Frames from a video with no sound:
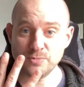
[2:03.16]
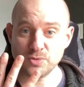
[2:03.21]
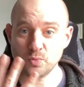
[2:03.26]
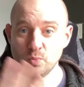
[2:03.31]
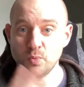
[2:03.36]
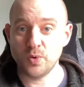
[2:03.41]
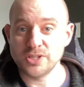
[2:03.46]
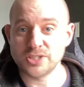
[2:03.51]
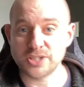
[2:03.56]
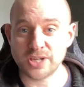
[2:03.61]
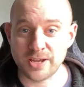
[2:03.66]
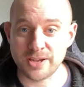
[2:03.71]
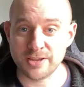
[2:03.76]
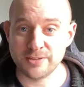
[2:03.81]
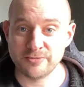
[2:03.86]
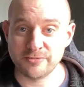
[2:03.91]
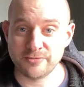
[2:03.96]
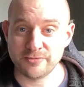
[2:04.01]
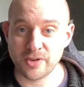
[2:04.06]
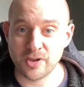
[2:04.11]
which
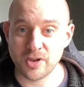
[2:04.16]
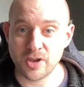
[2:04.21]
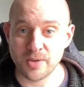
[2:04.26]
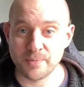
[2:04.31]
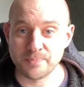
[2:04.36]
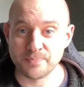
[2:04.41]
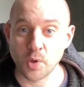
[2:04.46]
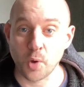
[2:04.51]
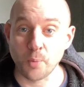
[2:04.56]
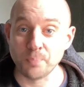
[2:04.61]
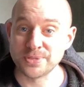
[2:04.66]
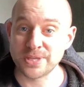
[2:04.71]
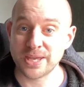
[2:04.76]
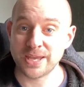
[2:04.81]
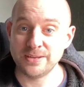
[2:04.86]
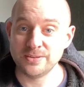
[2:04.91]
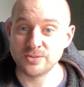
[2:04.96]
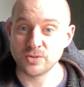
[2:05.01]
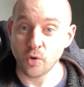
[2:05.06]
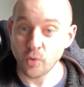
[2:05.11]
I've
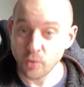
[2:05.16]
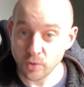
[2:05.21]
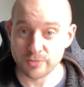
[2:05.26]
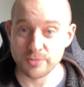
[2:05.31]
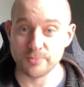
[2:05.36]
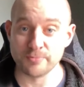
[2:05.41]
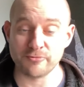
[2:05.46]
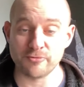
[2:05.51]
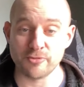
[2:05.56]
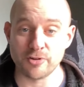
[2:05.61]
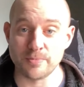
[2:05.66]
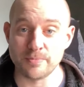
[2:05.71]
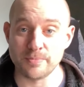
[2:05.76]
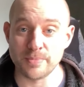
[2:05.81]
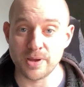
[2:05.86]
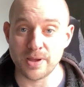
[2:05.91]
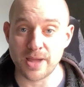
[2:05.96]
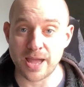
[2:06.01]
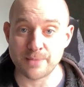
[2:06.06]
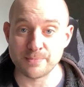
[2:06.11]
obtained, all of them from
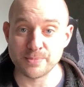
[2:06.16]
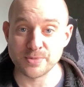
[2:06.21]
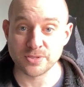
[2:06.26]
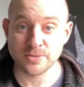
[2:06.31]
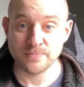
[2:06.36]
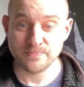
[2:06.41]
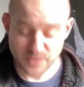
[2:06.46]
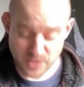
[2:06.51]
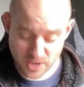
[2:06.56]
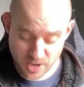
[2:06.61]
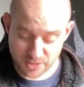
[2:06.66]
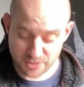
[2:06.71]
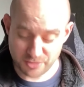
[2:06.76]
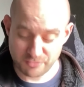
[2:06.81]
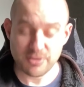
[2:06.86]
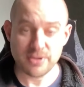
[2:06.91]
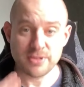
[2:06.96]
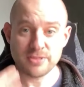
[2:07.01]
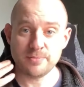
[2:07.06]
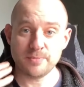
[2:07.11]
Amazon.
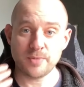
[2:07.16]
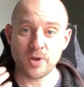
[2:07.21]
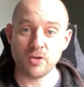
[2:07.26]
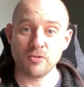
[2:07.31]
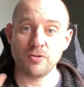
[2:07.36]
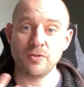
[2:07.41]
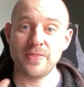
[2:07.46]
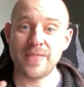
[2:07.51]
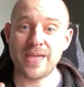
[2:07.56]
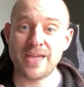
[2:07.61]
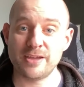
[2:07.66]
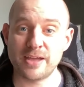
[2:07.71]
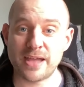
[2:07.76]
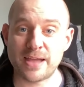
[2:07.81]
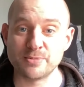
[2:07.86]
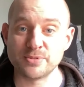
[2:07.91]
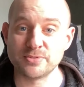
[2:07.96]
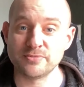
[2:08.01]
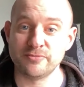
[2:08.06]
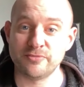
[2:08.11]
3 of them are on their
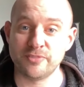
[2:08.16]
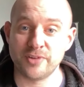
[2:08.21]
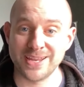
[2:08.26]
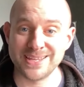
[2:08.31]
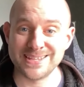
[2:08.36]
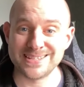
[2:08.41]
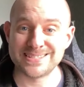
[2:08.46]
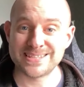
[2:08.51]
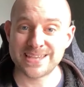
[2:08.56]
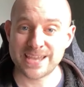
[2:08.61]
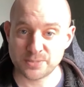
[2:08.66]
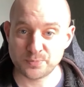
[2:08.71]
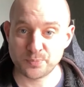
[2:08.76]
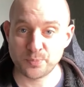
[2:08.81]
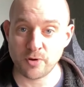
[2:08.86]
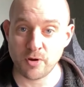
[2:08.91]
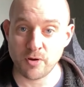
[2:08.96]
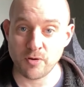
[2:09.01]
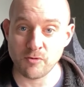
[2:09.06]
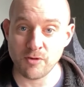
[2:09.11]
Amazon Vine test
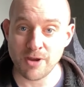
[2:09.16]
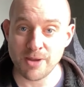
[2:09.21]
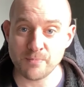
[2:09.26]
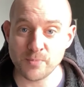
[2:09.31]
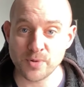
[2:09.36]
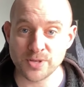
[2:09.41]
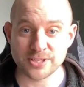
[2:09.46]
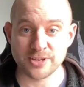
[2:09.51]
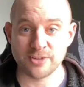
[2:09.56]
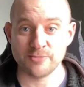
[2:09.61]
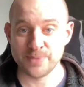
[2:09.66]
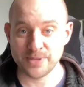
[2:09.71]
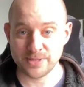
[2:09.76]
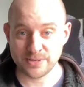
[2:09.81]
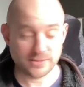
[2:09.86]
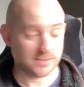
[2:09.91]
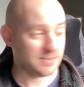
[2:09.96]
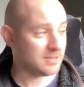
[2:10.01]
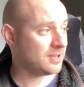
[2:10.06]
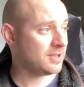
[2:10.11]
program, which I've
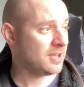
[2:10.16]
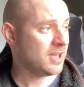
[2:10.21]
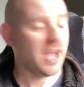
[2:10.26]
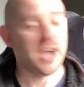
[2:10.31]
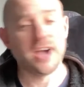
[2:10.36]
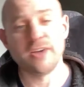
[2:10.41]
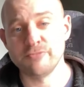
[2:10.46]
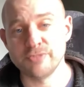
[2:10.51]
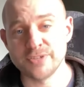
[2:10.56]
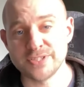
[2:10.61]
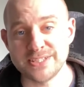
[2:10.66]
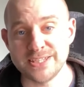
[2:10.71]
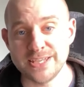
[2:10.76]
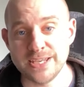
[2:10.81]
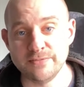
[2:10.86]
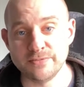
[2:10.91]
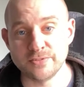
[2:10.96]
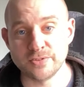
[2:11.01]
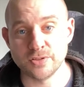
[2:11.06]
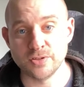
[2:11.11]

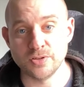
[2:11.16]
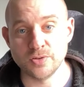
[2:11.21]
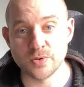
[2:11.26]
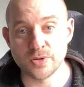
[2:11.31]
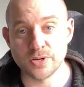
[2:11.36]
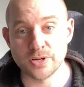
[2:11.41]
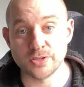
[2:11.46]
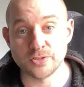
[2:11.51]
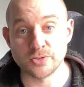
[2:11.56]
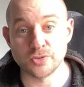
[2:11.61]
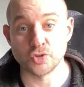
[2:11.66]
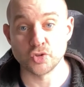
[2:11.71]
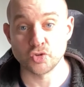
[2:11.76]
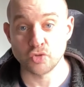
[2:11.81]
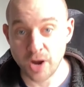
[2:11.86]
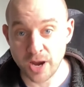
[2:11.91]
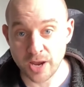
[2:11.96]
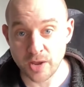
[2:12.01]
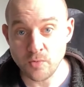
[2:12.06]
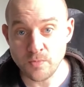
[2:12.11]
received to
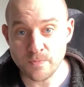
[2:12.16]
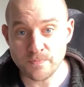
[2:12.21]
trial.